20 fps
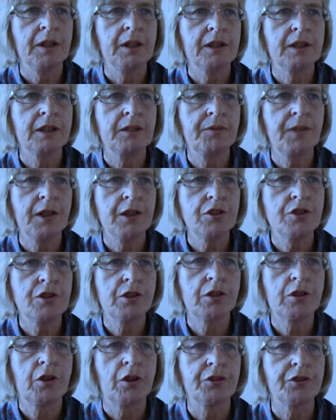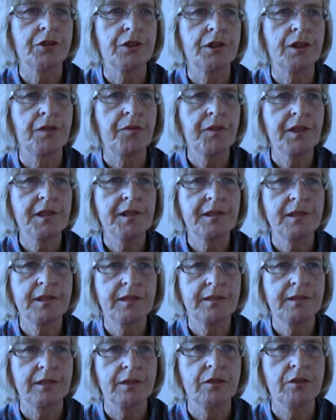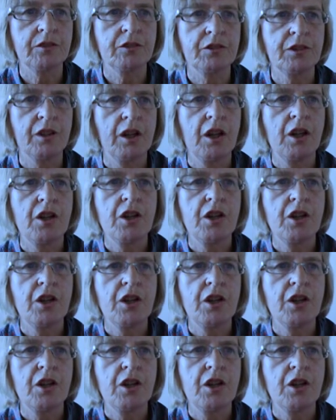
and conventional cotton of this distance